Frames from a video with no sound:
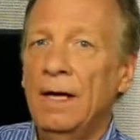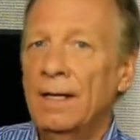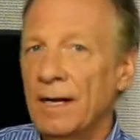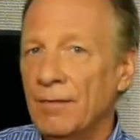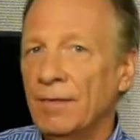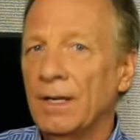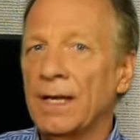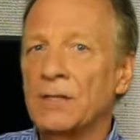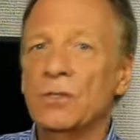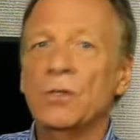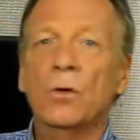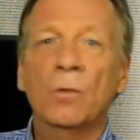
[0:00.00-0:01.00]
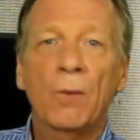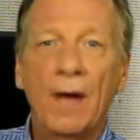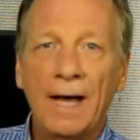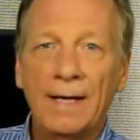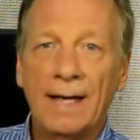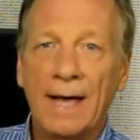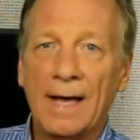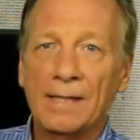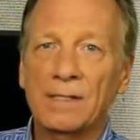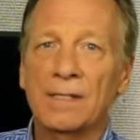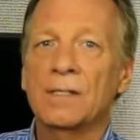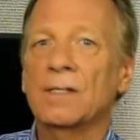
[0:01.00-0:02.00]
Nevertheless, your
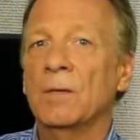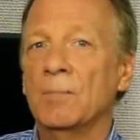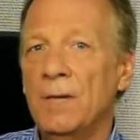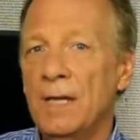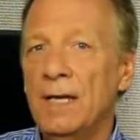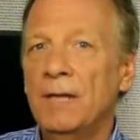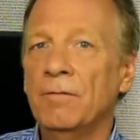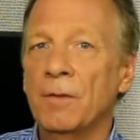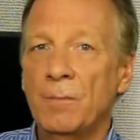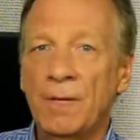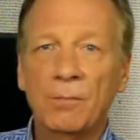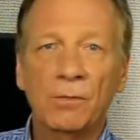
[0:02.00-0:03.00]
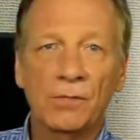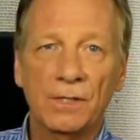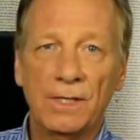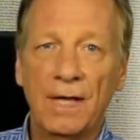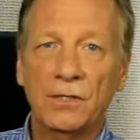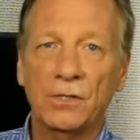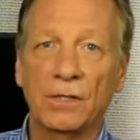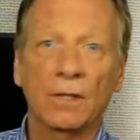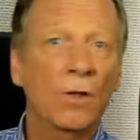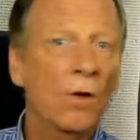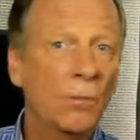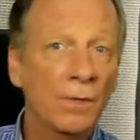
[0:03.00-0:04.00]
podcast is competing for people's attention
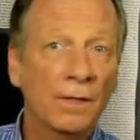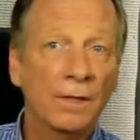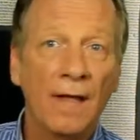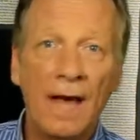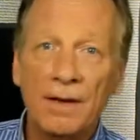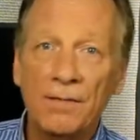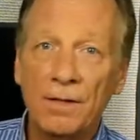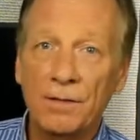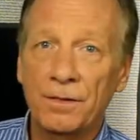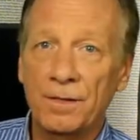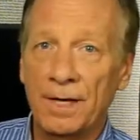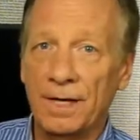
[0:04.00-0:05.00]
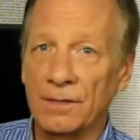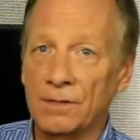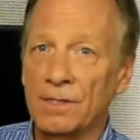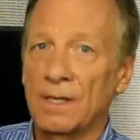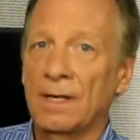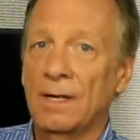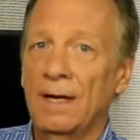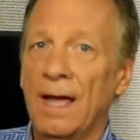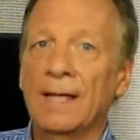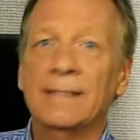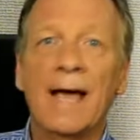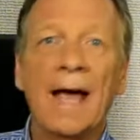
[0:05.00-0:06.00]
along with a lot of other things.
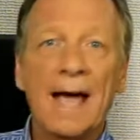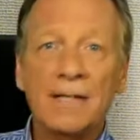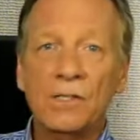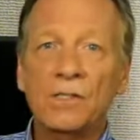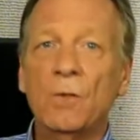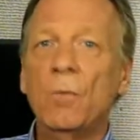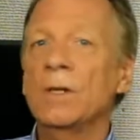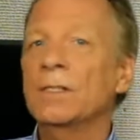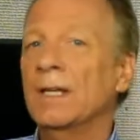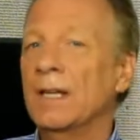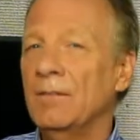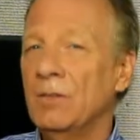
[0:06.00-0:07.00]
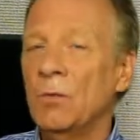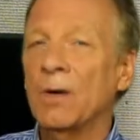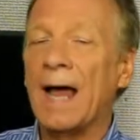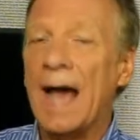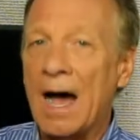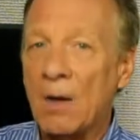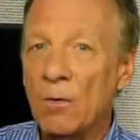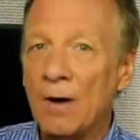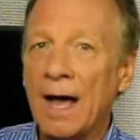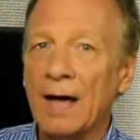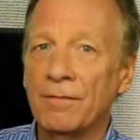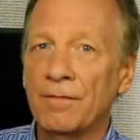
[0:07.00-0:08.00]
And to ask someone to give you an hour
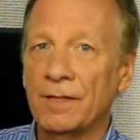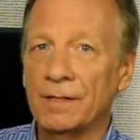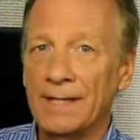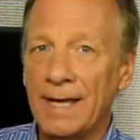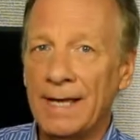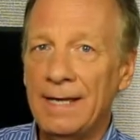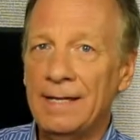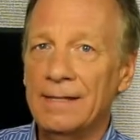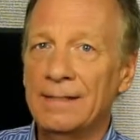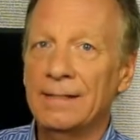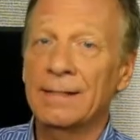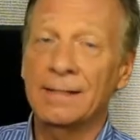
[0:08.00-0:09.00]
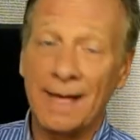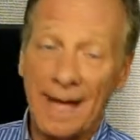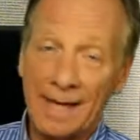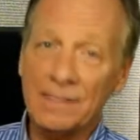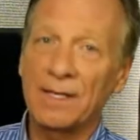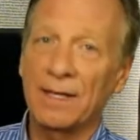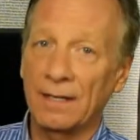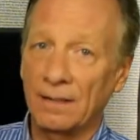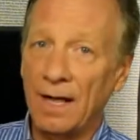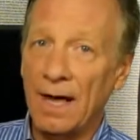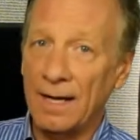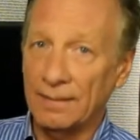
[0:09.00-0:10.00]
out of their day is asking a
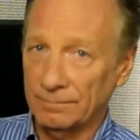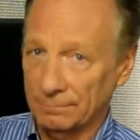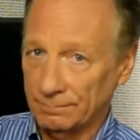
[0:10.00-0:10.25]
lot.